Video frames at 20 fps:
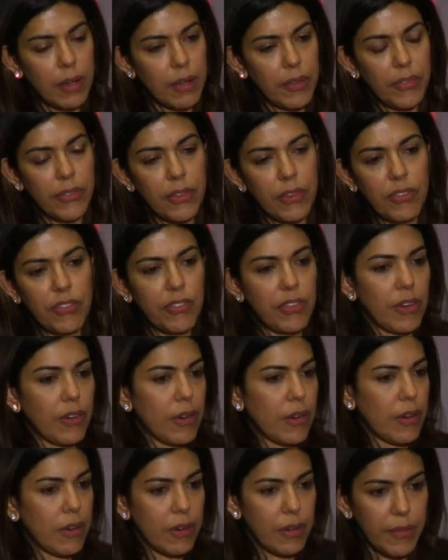this
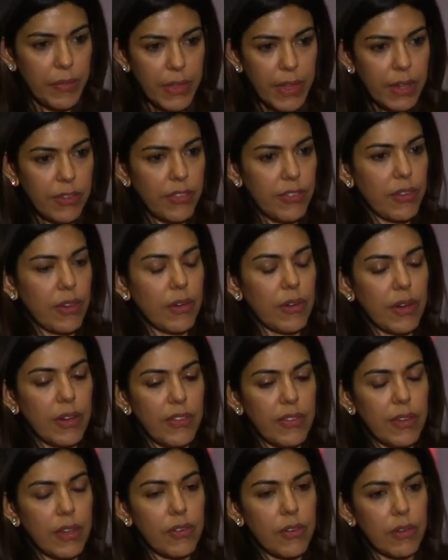year, next year,
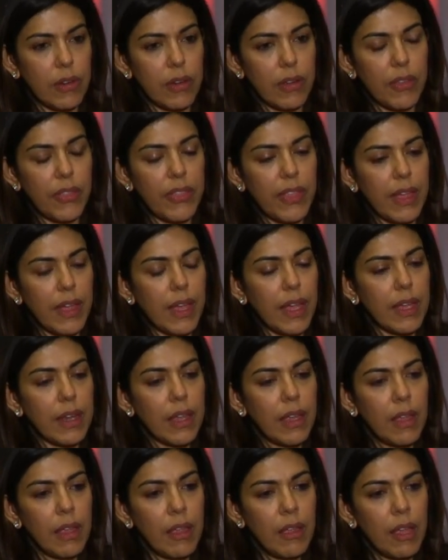et cetera, that